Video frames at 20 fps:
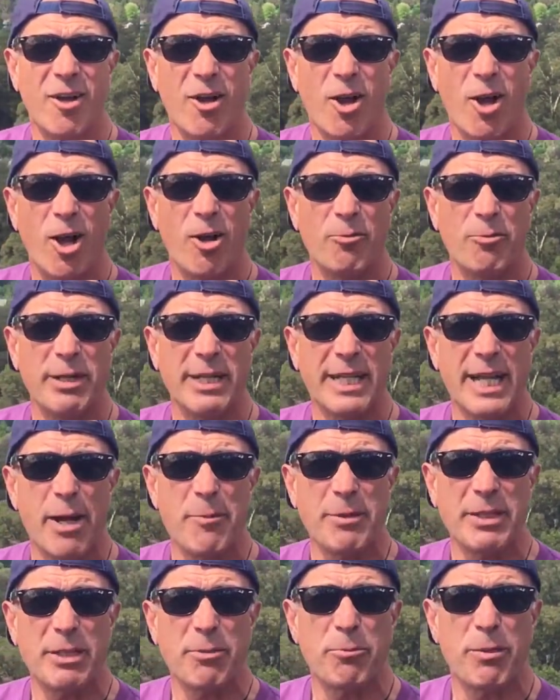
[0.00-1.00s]
I've been
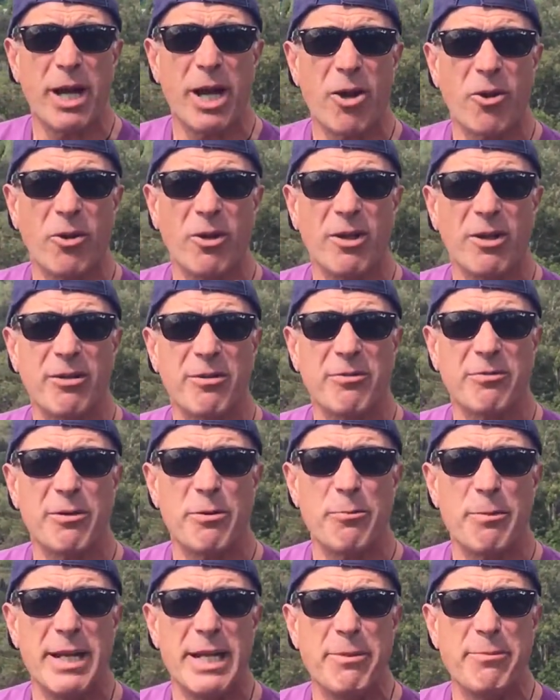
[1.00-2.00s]
coming to Bowral for
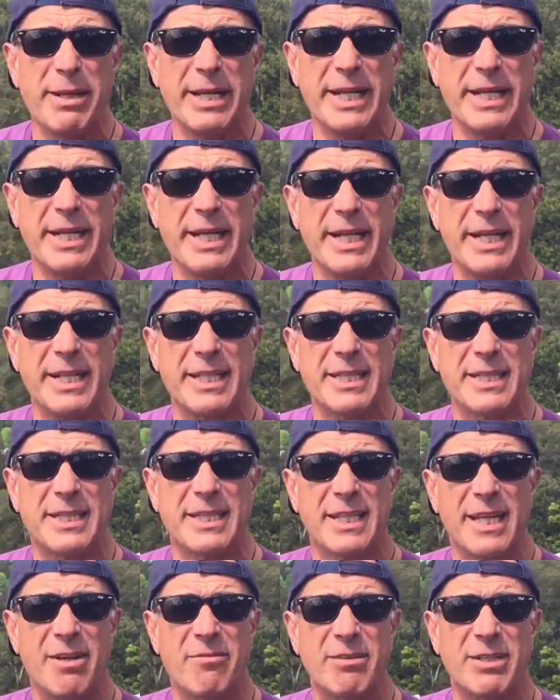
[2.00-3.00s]
many years,
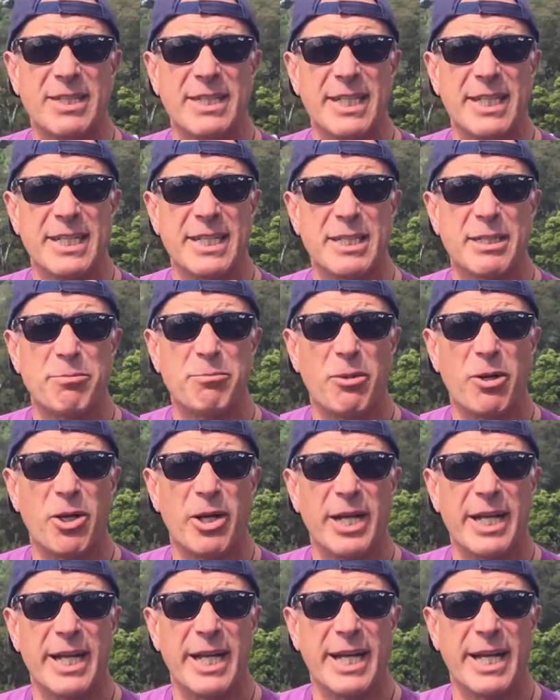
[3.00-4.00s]
ever since
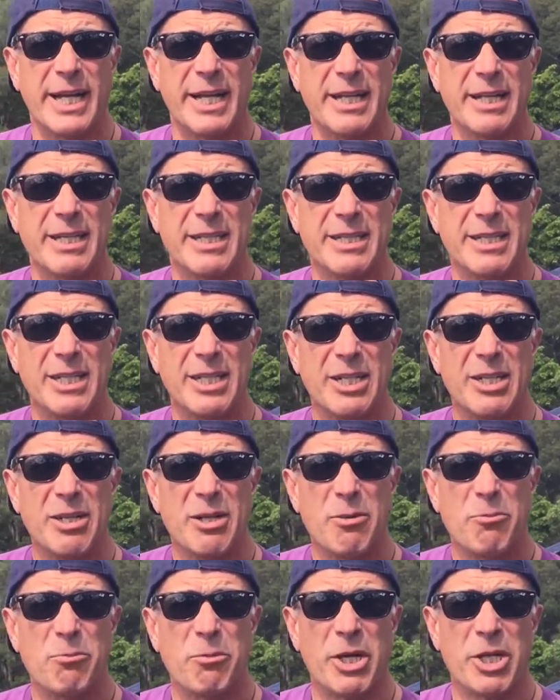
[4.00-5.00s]
my
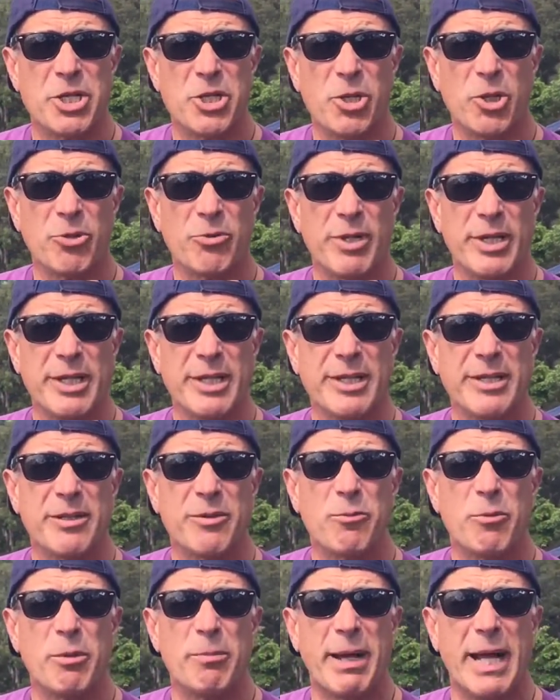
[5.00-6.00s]
children
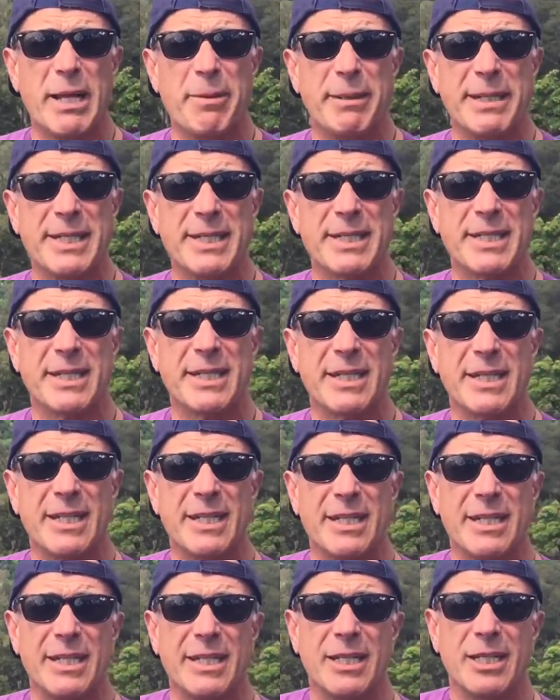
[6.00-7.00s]
were babies,
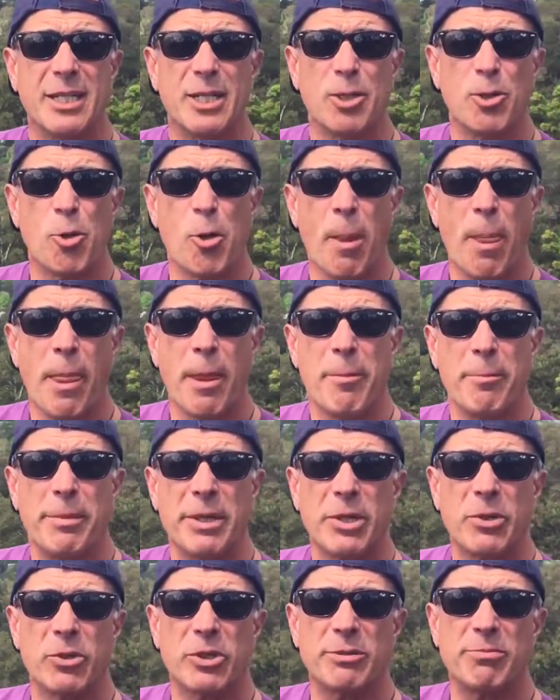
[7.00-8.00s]

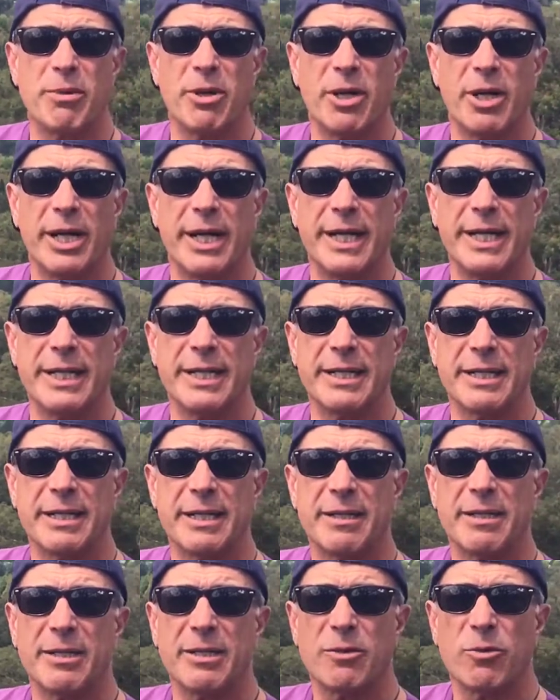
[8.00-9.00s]
because my
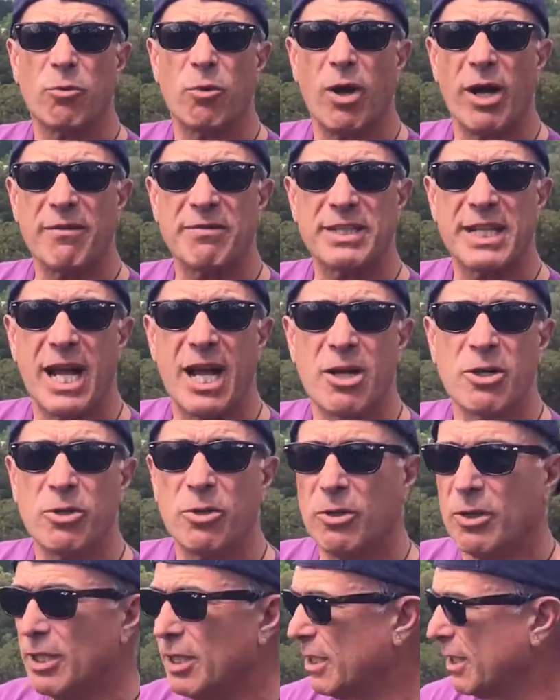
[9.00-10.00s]
wife's
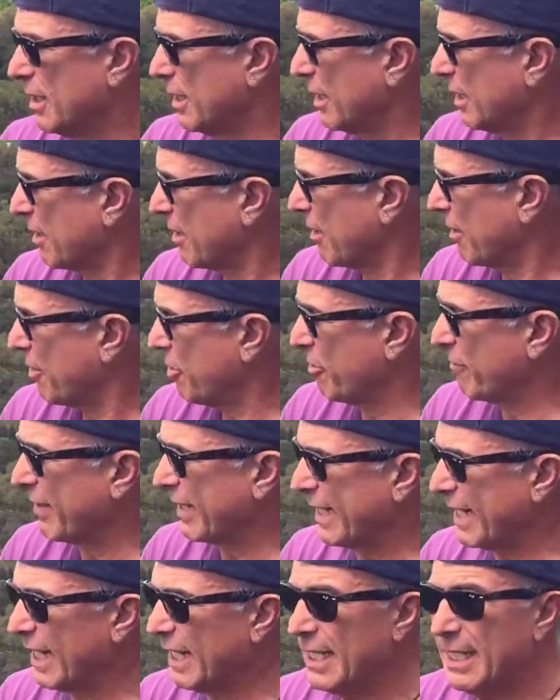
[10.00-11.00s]
uncle Theo
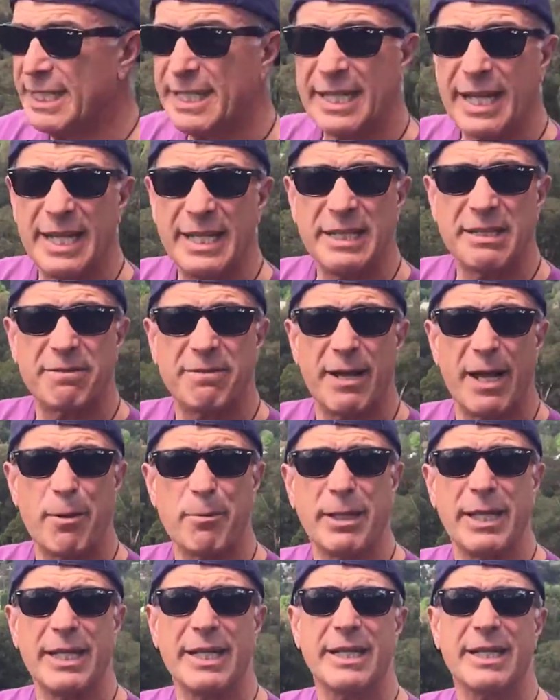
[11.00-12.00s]
Baghelli and his
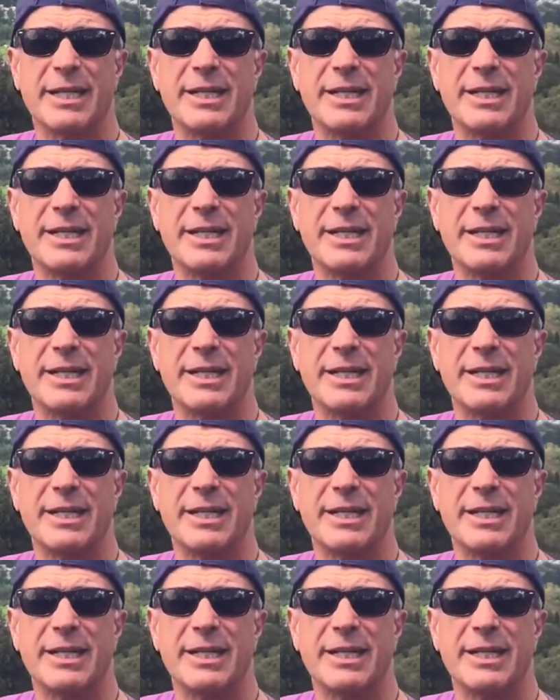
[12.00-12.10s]
family